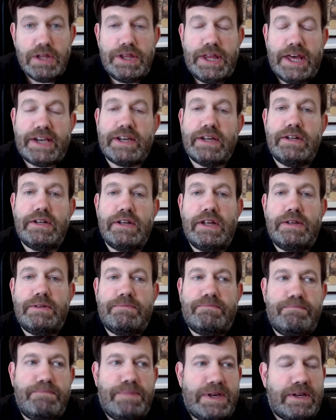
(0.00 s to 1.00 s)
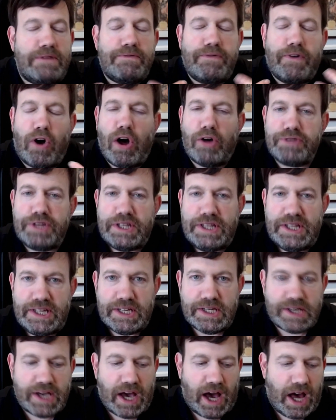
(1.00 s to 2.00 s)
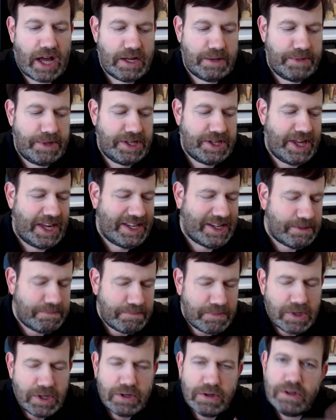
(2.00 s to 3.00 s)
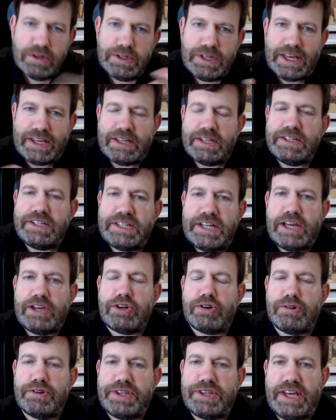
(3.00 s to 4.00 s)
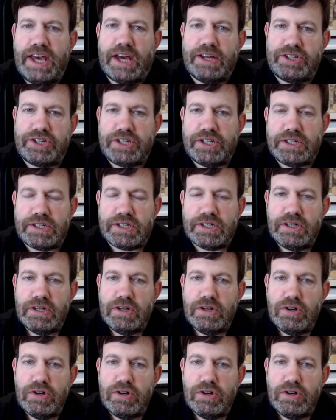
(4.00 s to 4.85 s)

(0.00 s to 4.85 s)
They can be involved in the economy. They can tinker at the edges.